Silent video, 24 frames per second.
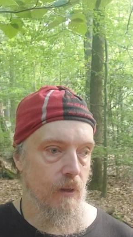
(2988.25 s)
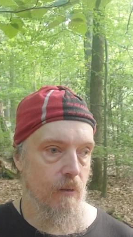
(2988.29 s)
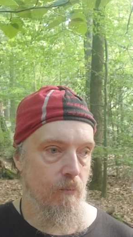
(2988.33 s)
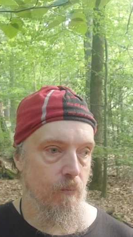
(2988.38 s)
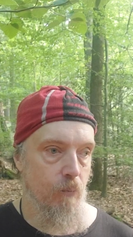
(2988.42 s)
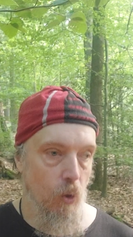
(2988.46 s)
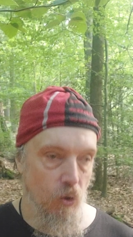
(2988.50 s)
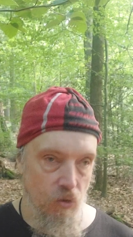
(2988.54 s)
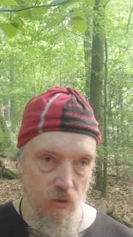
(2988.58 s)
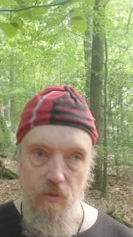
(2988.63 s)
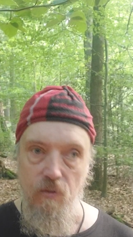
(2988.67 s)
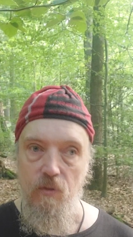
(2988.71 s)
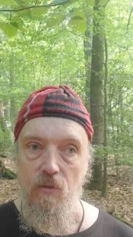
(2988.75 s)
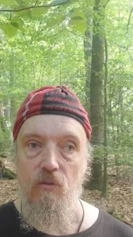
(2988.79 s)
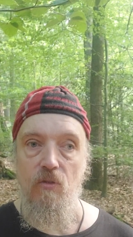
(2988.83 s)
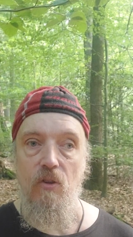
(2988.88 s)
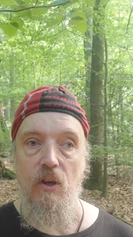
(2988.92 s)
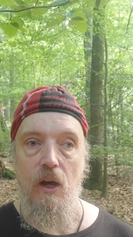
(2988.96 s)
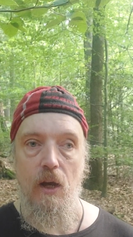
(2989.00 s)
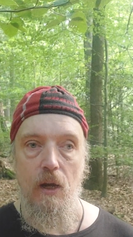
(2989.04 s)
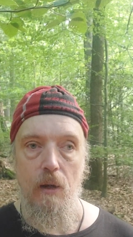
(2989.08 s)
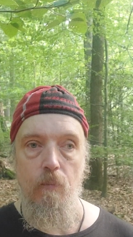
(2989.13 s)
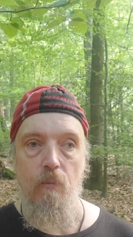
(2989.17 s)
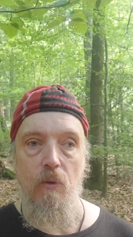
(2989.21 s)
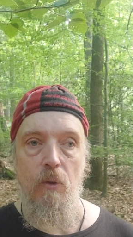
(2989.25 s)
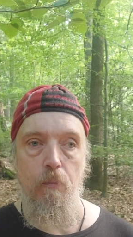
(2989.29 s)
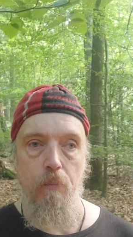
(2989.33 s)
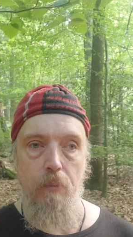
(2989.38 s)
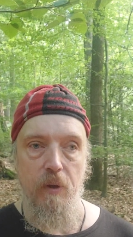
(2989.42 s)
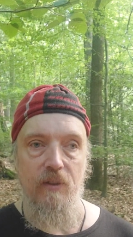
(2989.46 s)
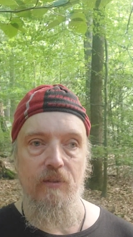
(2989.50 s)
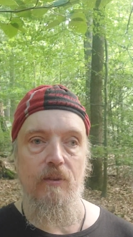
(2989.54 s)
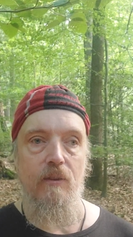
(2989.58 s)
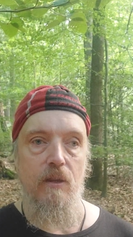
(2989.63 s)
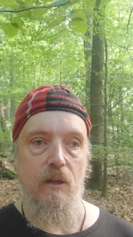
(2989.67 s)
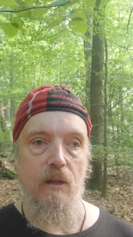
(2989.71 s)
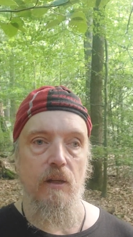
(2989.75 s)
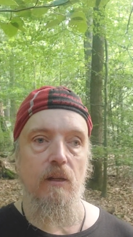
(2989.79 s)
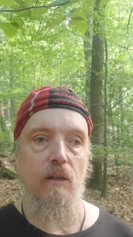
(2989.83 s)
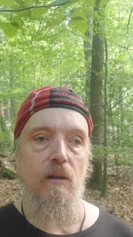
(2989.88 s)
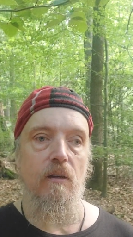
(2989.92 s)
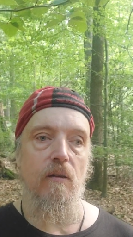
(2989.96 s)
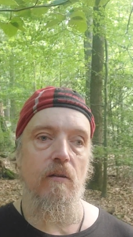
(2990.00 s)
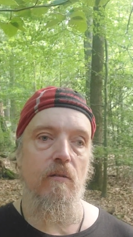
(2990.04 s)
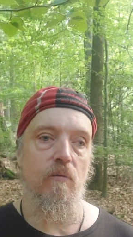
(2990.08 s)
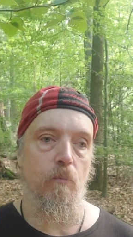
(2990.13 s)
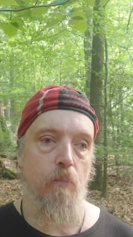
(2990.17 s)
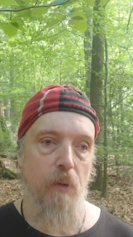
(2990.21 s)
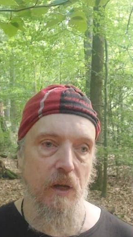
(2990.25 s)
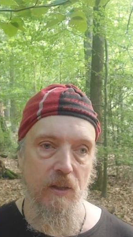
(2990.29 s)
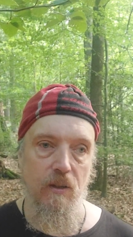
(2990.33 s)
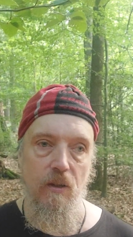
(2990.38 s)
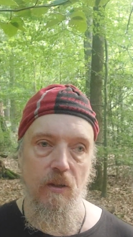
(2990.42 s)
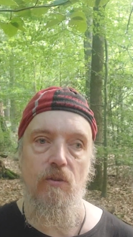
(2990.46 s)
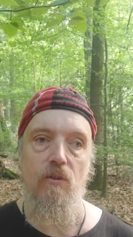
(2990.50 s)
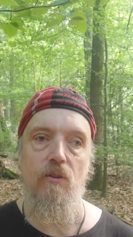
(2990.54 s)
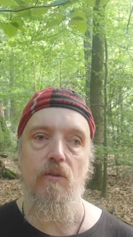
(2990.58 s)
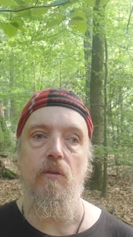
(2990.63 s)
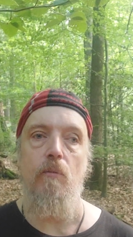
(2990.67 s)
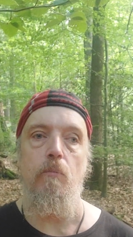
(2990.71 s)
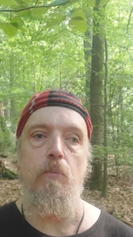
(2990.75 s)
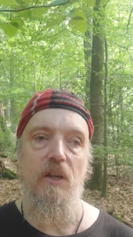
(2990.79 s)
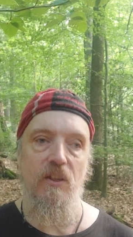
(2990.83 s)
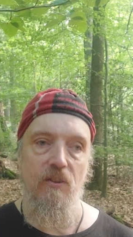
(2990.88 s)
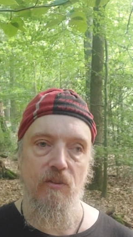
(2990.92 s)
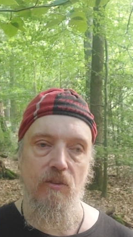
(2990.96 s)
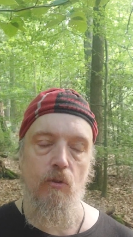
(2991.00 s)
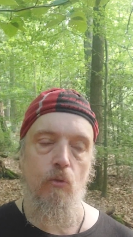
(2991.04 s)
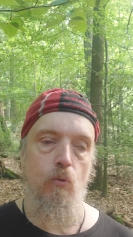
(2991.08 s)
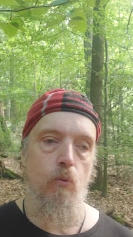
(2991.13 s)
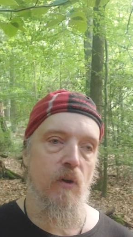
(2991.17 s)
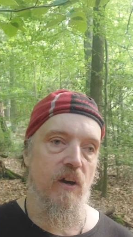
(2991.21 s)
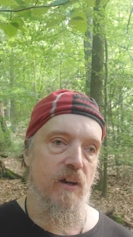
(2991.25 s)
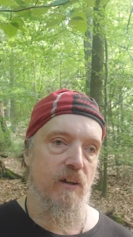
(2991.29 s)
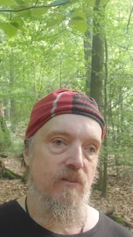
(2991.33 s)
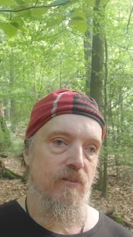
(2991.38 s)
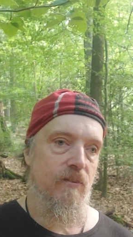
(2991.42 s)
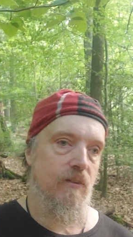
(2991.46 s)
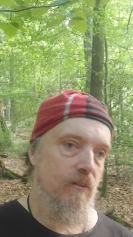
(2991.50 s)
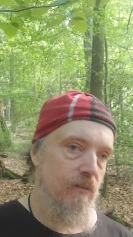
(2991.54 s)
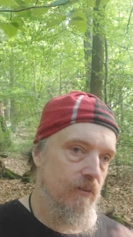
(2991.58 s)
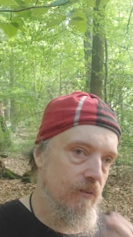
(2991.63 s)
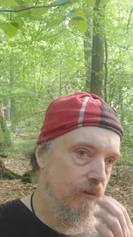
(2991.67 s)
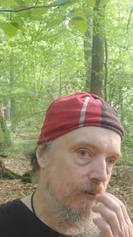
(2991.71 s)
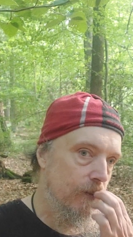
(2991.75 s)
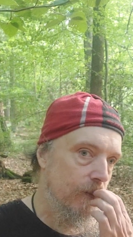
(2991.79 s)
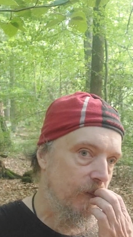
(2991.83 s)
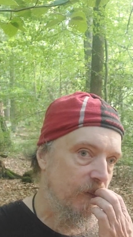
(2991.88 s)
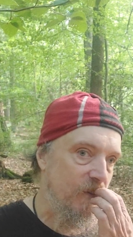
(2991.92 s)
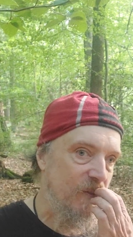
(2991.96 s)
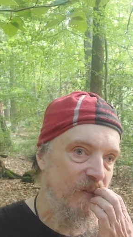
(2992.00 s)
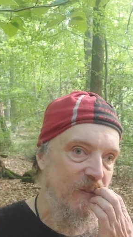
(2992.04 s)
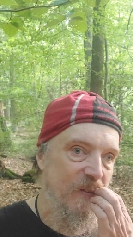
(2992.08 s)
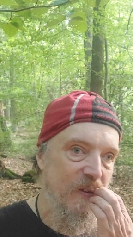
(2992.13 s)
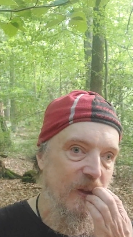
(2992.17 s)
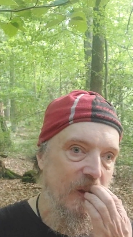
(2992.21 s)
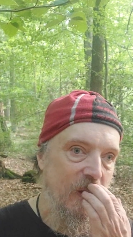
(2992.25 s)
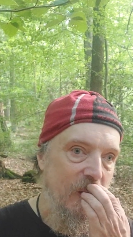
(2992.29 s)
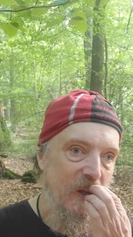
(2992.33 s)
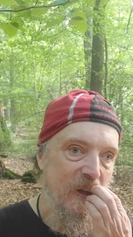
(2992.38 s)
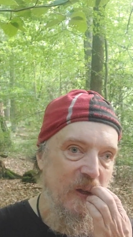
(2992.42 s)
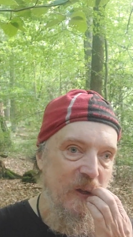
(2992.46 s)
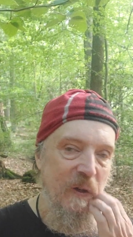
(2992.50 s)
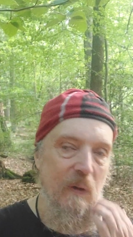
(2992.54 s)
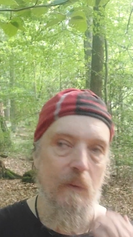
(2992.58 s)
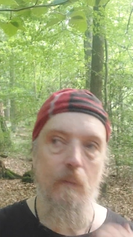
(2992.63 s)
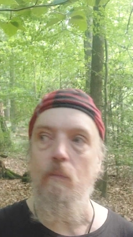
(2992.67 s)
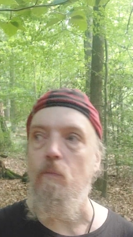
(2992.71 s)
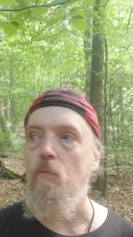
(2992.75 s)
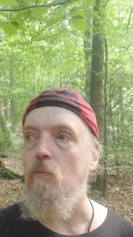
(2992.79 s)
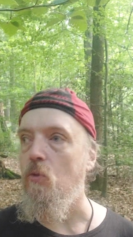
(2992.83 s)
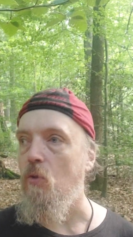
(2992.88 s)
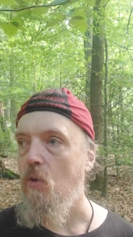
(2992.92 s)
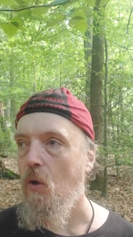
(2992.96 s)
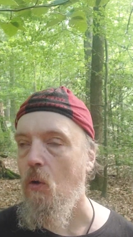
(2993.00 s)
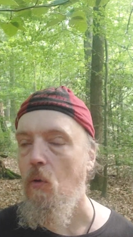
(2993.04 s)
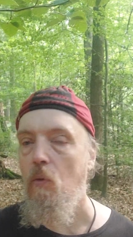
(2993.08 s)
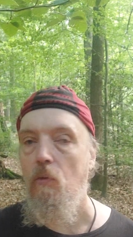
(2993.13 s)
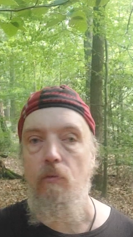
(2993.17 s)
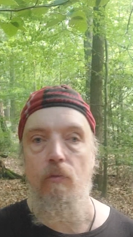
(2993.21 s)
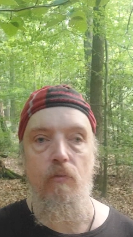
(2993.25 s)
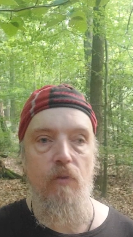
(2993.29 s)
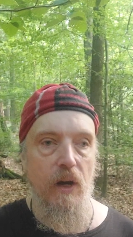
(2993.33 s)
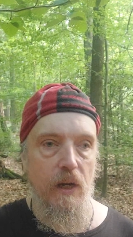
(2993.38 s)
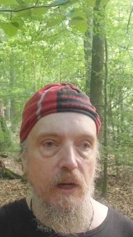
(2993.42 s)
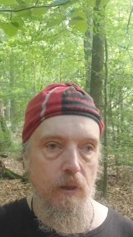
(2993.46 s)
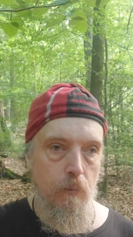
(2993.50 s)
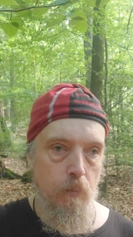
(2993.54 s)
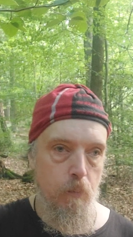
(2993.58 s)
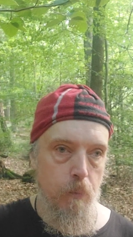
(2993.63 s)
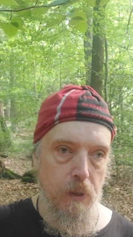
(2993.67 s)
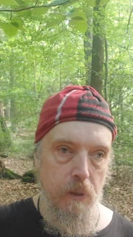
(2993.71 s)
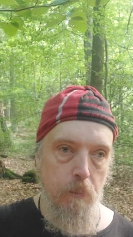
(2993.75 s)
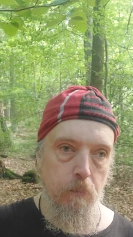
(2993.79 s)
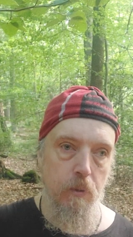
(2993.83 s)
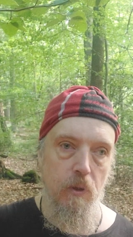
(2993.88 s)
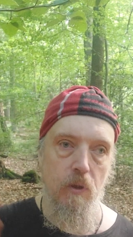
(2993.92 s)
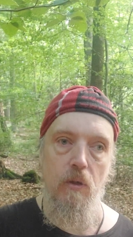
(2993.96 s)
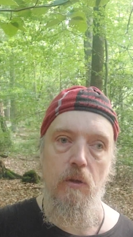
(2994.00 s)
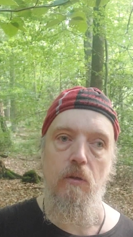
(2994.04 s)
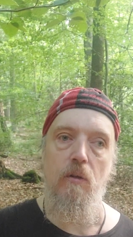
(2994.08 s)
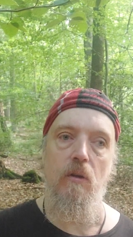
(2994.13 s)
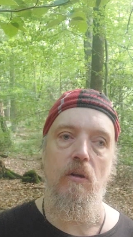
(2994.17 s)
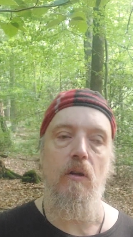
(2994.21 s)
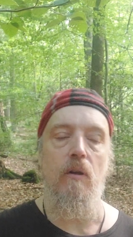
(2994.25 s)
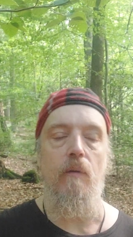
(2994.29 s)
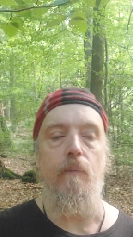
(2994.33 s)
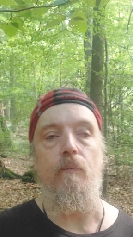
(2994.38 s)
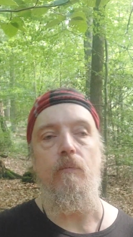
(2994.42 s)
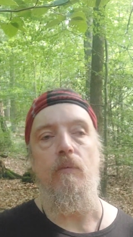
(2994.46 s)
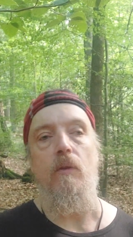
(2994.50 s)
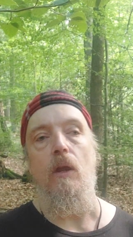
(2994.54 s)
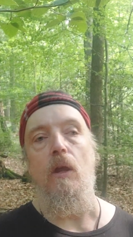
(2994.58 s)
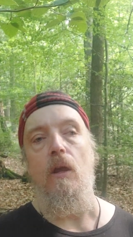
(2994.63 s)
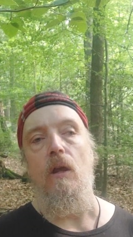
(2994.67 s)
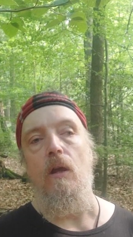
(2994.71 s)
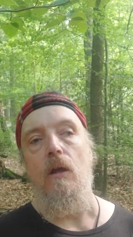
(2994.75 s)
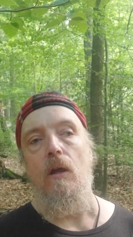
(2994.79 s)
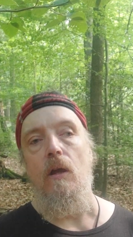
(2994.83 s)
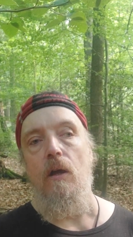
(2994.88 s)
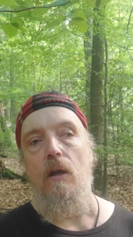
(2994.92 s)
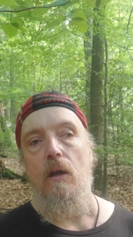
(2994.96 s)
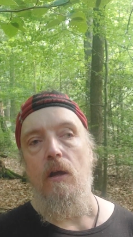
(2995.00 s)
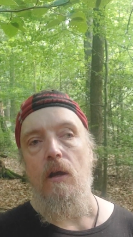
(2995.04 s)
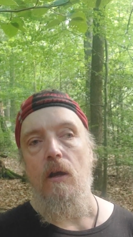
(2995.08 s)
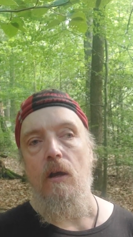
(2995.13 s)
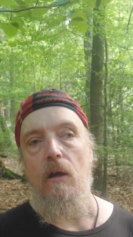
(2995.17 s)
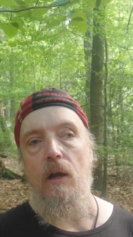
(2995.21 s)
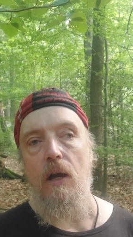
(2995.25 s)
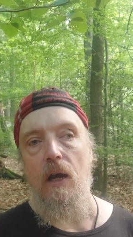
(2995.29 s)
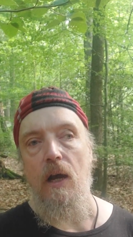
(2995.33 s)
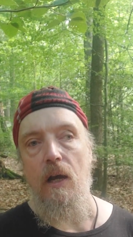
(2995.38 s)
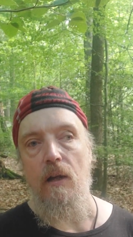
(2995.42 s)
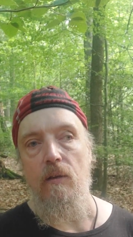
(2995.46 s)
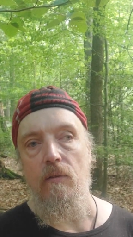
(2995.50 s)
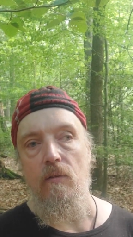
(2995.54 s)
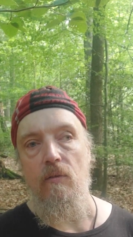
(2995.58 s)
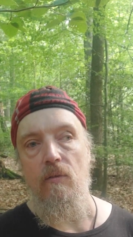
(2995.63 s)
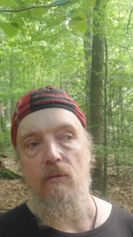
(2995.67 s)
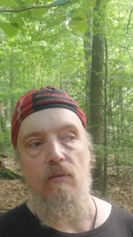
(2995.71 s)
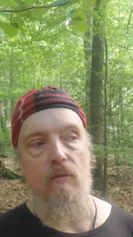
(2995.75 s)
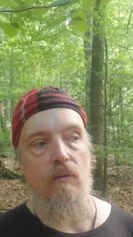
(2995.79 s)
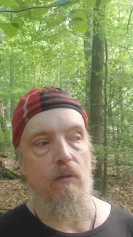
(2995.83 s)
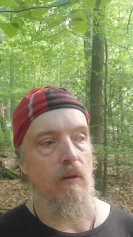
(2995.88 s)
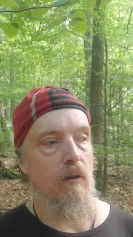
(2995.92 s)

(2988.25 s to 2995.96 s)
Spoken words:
Most of the time, the best advice is go find people and